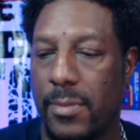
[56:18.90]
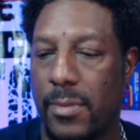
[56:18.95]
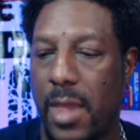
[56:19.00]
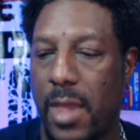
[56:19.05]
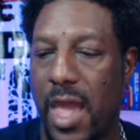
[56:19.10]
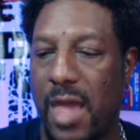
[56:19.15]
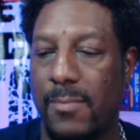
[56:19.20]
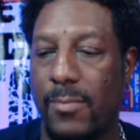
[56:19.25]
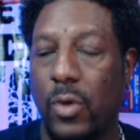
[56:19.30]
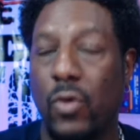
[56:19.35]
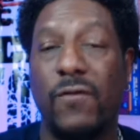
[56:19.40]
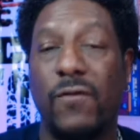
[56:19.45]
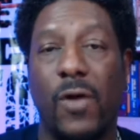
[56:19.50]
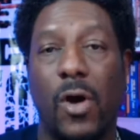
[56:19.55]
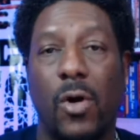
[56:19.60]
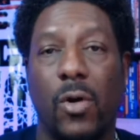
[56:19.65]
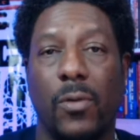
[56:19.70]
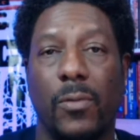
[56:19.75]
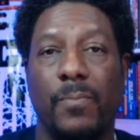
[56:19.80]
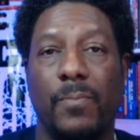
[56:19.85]
and move
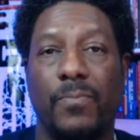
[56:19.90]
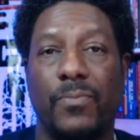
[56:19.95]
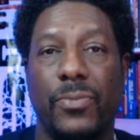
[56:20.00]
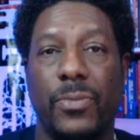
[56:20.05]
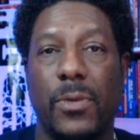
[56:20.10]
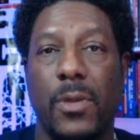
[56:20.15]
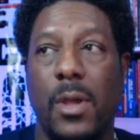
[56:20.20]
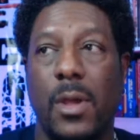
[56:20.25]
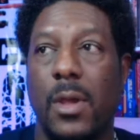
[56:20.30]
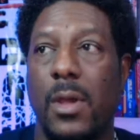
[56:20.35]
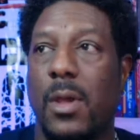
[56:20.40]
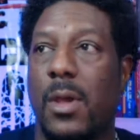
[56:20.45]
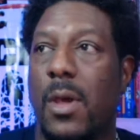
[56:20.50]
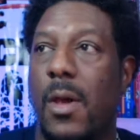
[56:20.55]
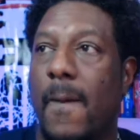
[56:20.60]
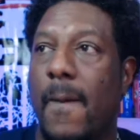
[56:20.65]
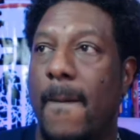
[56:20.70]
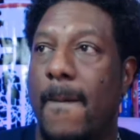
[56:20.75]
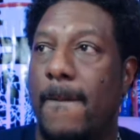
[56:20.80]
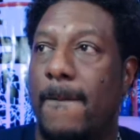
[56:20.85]
on.
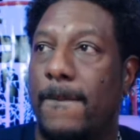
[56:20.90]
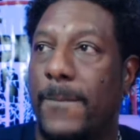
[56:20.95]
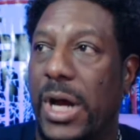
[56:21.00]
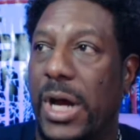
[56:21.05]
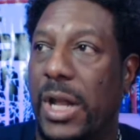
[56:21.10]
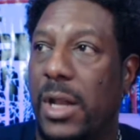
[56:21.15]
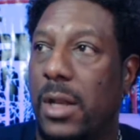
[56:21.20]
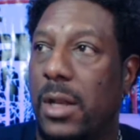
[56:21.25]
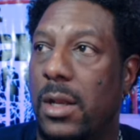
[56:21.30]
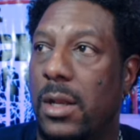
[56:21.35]
But